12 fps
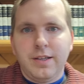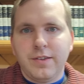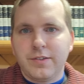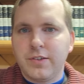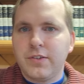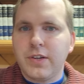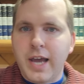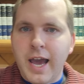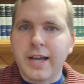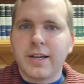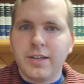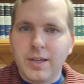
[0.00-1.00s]
This is an
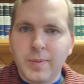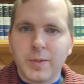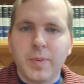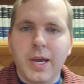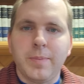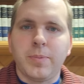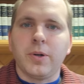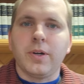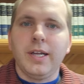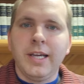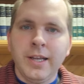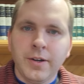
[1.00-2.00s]
academic paper.
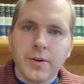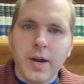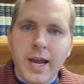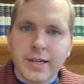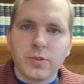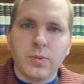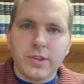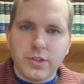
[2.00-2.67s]
Interact with